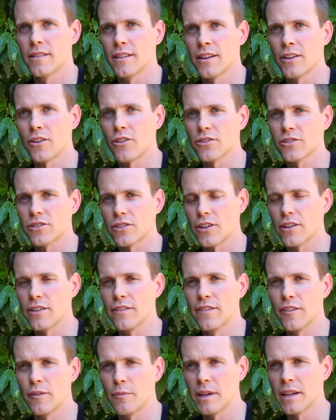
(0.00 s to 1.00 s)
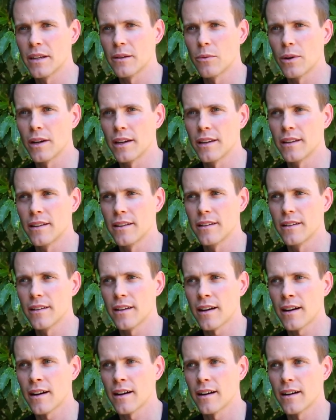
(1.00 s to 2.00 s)
It all started for me when
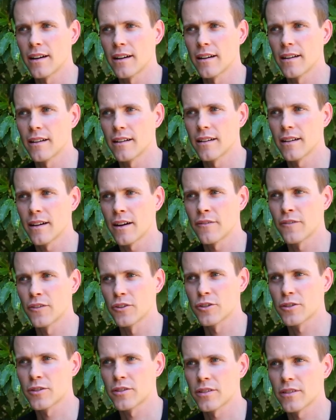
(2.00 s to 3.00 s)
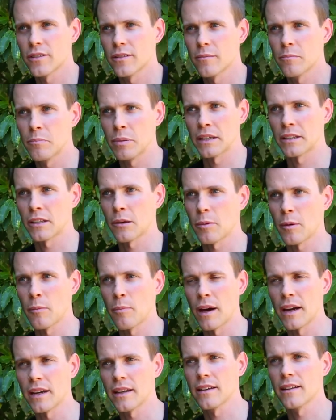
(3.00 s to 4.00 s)
I first picked up a
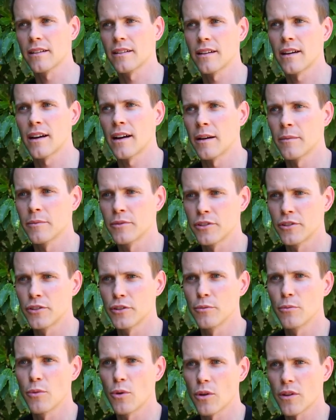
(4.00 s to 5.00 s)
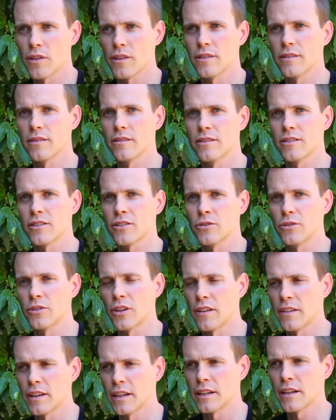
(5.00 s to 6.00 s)
bike to do more than just go
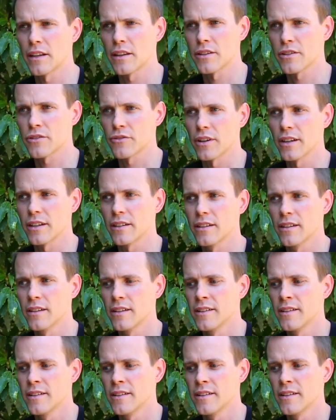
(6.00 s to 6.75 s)
down the end of the street.